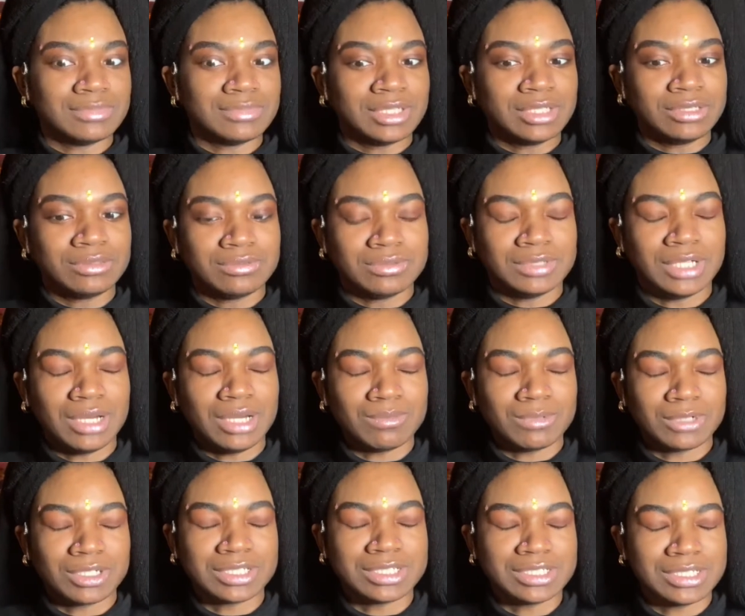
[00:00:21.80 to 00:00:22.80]
I do not
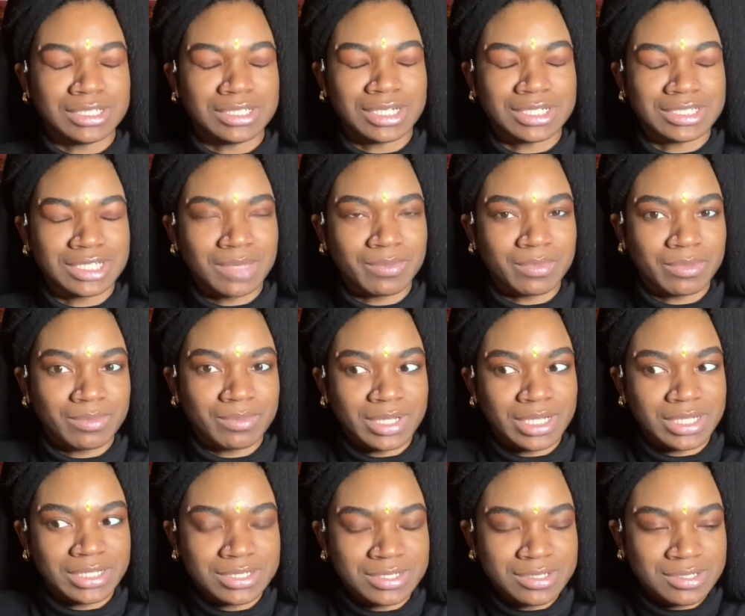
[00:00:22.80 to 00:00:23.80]
want to see that type of
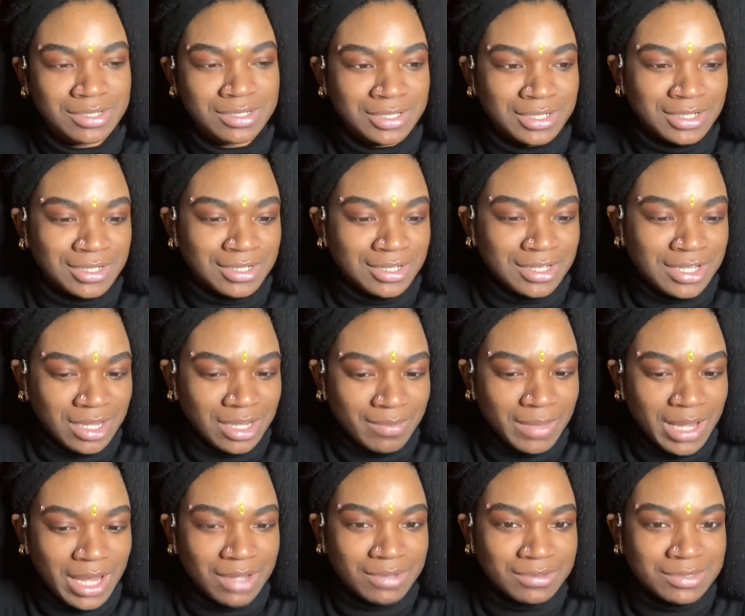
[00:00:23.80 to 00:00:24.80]
mess come
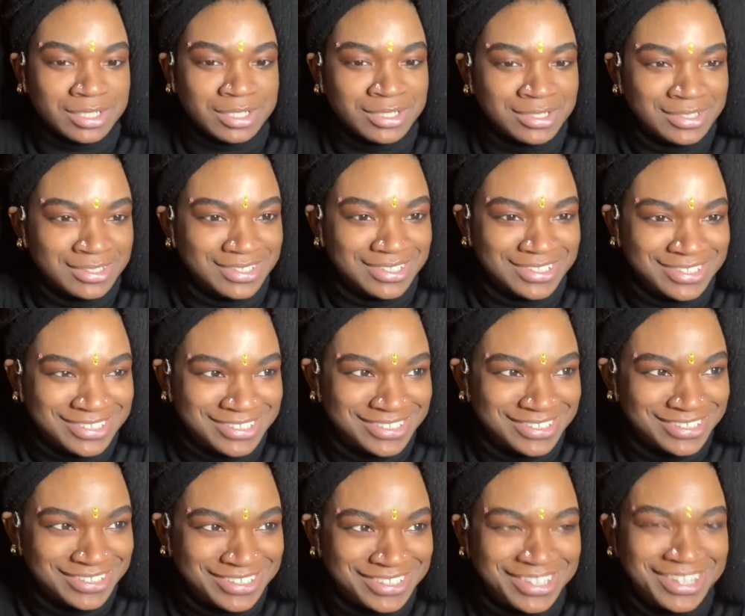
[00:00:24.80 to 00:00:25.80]
out.
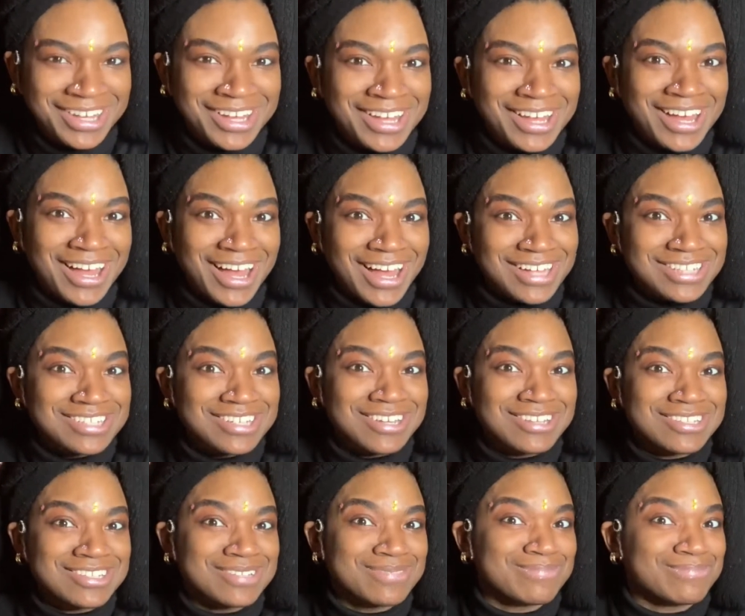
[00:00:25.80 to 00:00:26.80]
I
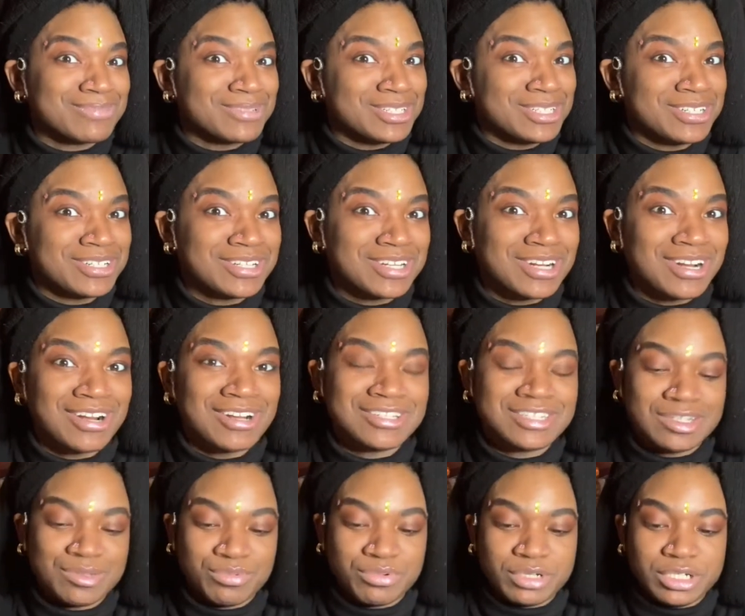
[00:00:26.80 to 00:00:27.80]
saw some weird cards
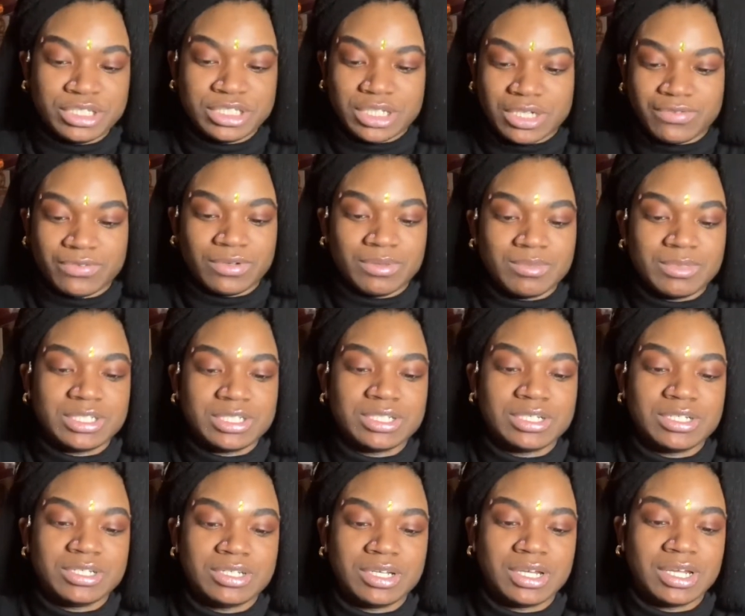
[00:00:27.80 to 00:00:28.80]
in the pre-shuffle. I'm going to
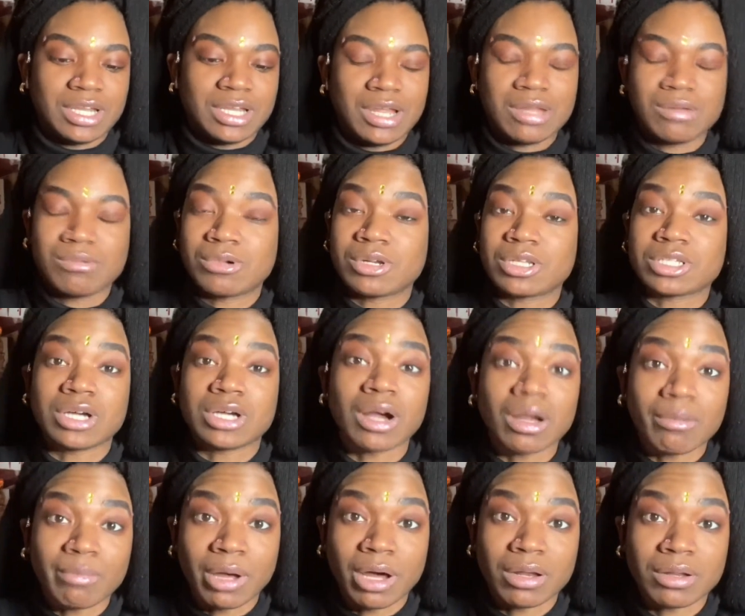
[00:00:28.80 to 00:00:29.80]
tell you that, and I don't want to talk
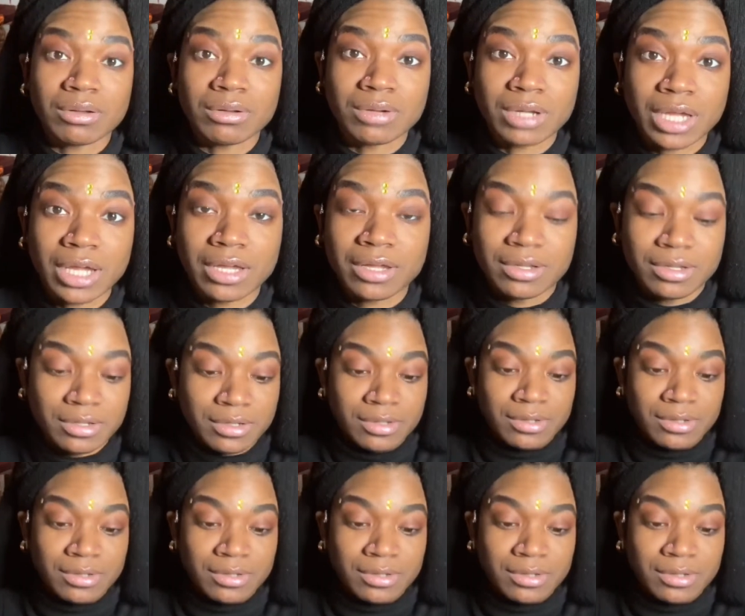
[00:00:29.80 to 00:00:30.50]
about it, okay?